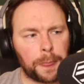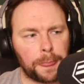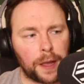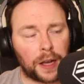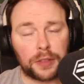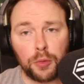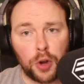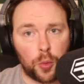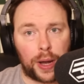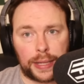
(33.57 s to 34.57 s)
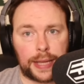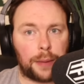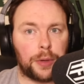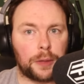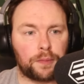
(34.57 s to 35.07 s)
I don't know why it's
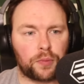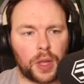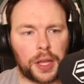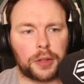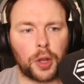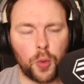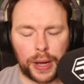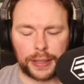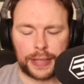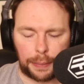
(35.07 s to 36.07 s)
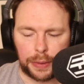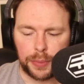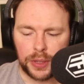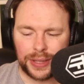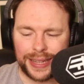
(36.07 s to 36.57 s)
happening. And I don't know why it's happening
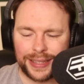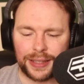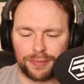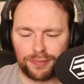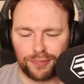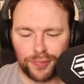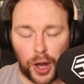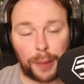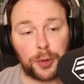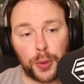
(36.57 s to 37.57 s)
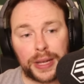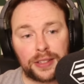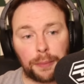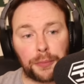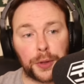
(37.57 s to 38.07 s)
because it isn't that I'm doing
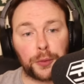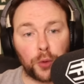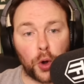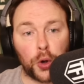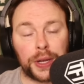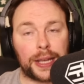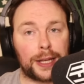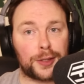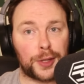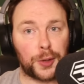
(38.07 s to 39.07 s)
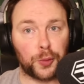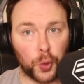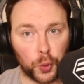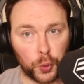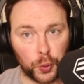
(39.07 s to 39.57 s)
something wrong and against their
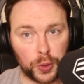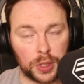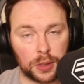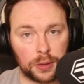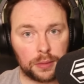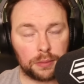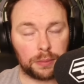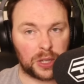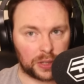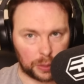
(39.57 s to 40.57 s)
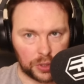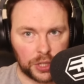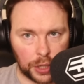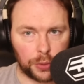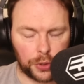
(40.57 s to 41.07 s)
rules, because they would
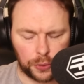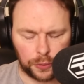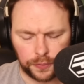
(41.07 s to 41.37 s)
tell you.